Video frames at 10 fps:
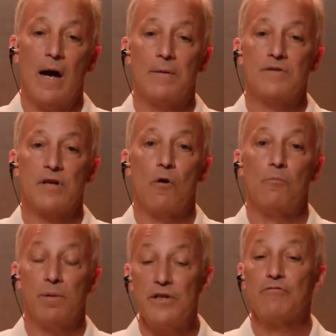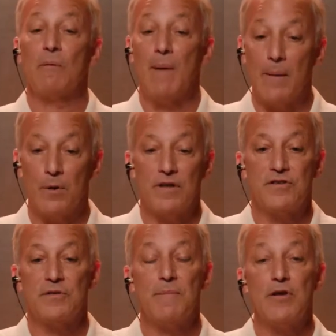So please remember to
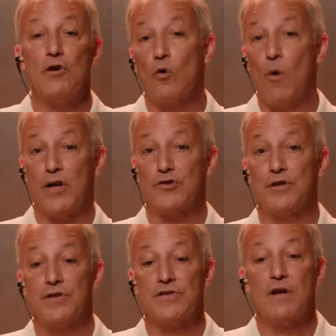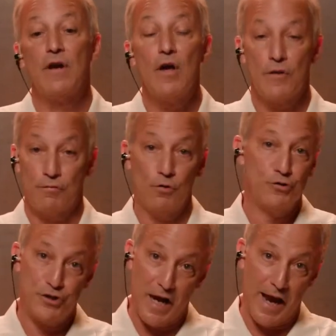submit your questions through
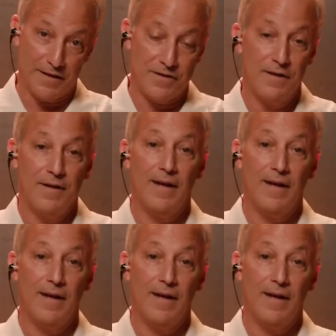chat,